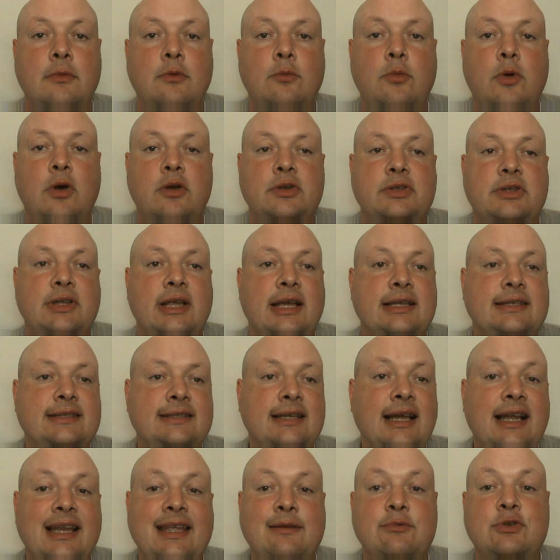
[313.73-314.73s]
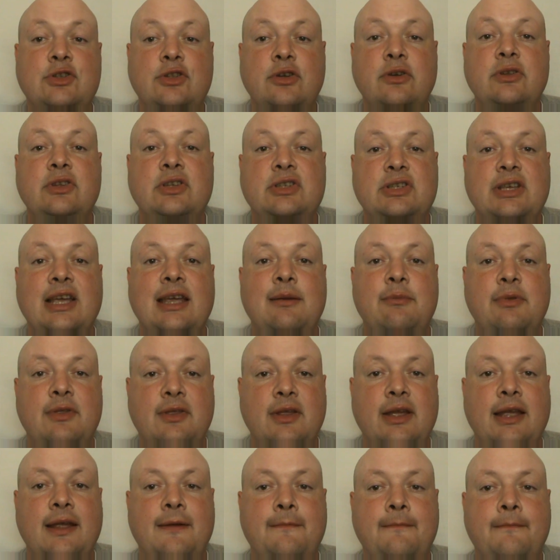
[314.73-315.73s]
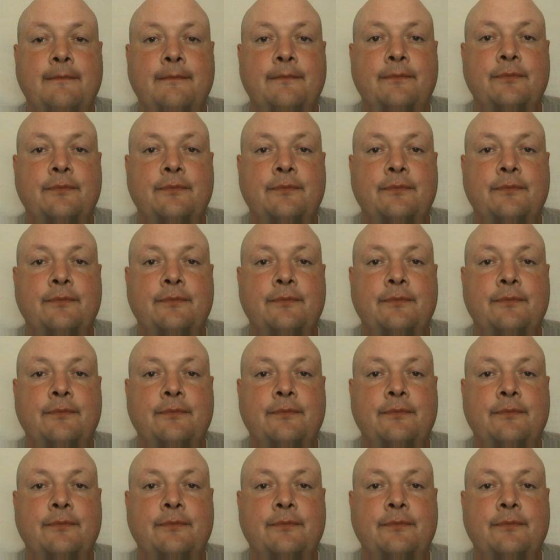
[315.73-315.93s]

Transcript: was that Sally was doing the same thing.